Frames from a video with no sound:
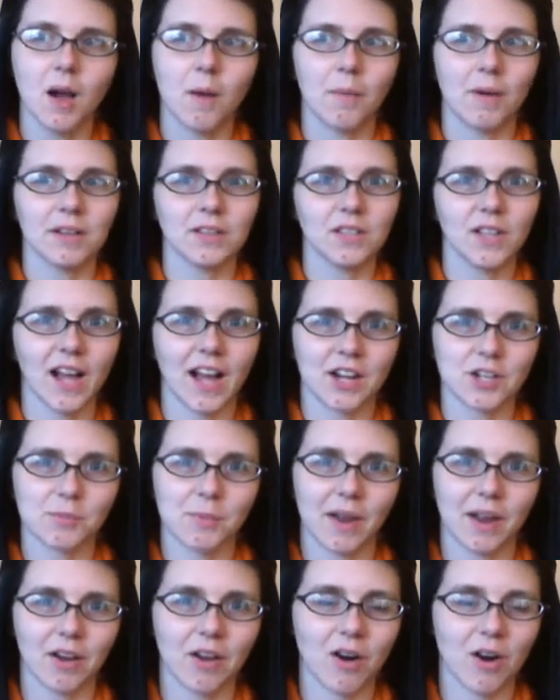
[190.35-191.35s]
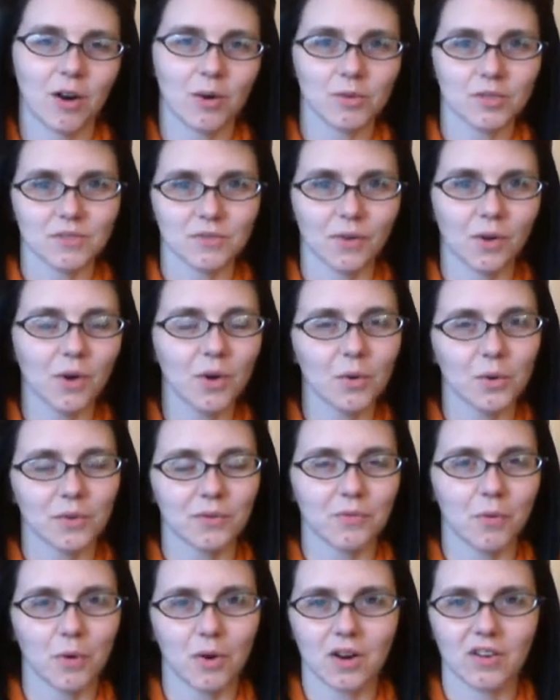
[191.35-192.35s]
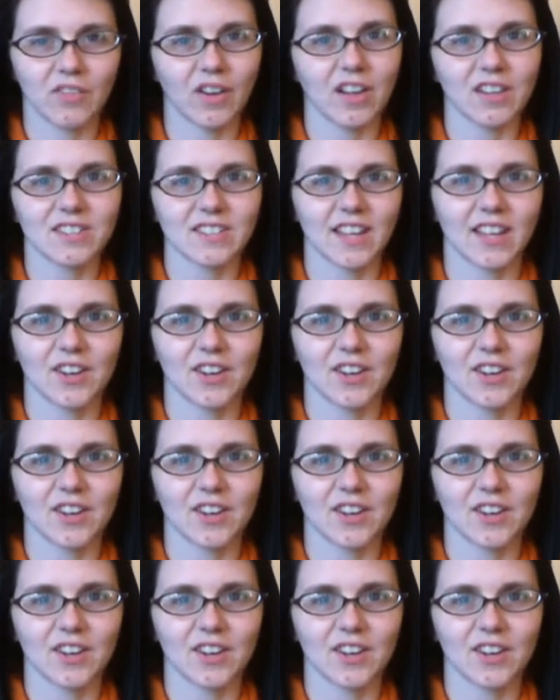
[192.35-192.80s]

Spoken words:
My little hatchback car was full with 4 of us